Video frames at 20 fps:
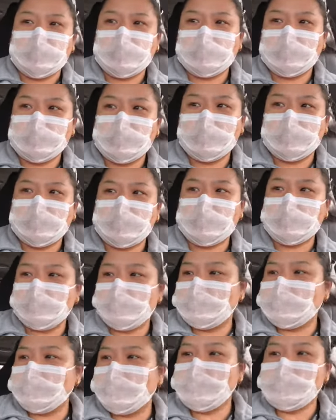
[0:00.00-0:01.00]

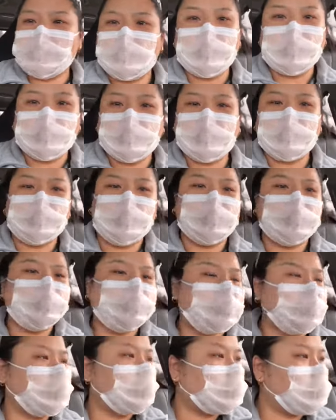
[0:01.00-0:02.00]
And right now I'm
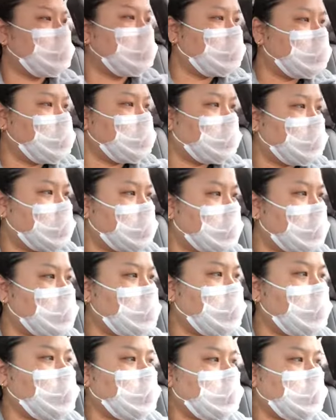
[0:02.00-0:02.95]
listening to the radio